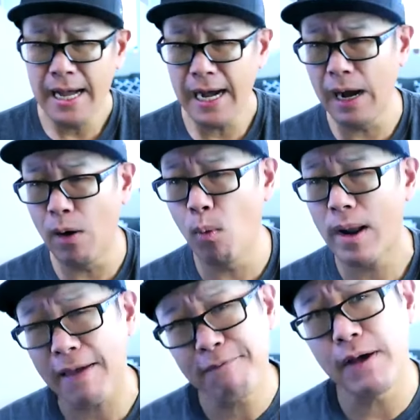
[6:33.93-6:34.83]
What
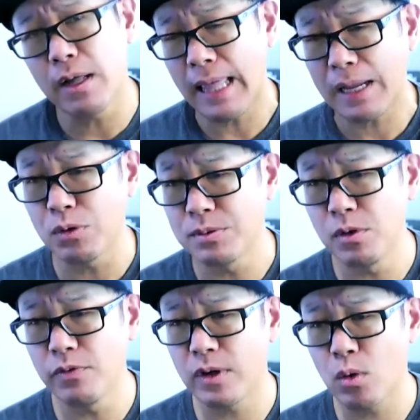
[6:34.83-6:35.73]
I felt like was
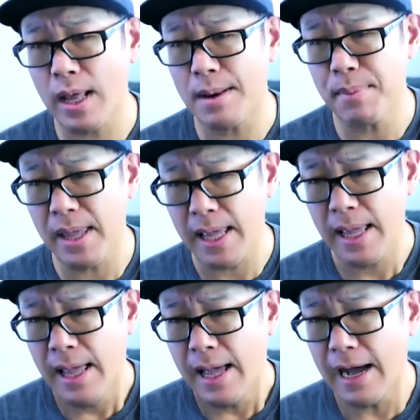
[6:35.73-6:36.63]
moving quite a bit.
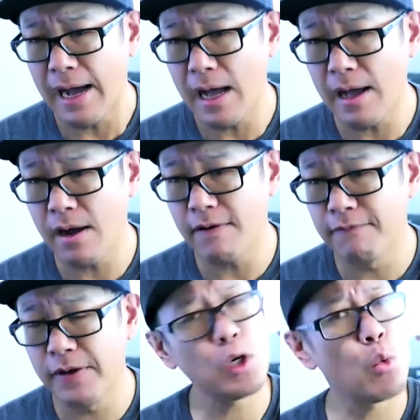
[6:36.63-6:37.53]

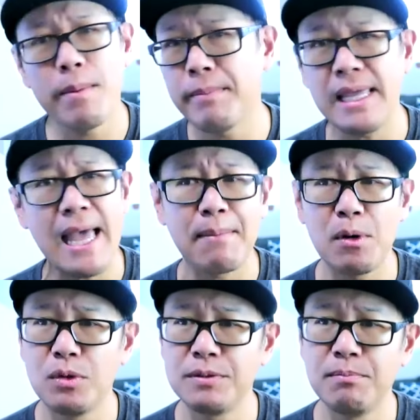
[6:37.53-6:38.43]
Victor
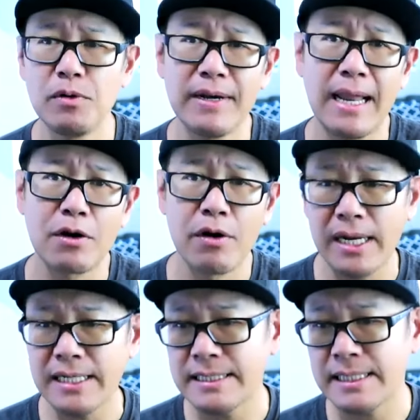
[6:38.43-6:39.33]
Wembanyama was moving like
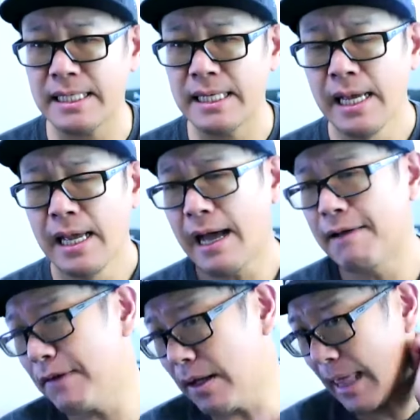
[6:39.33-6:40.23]
crazy. I
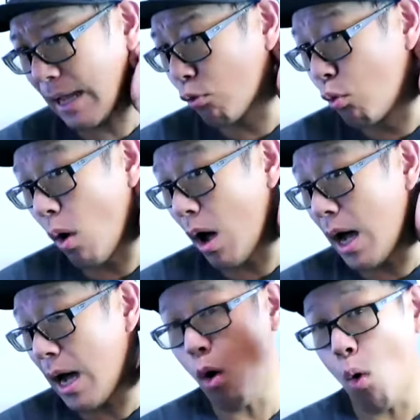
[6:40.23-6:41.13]
felt like
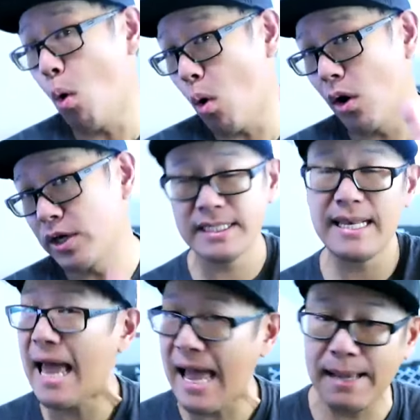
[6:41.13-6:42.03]
raw ore
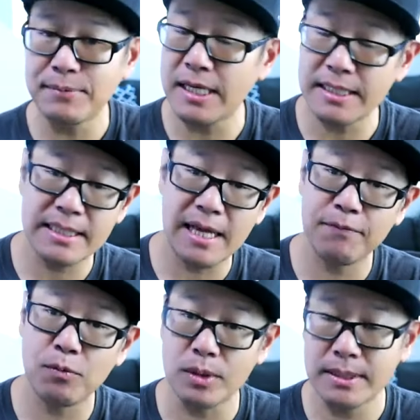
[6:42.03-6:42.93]
slabs, his
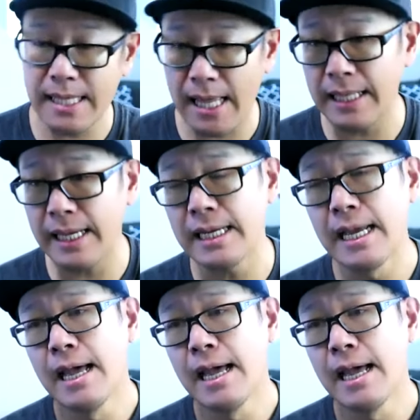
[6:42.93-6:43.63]
stuff was selling.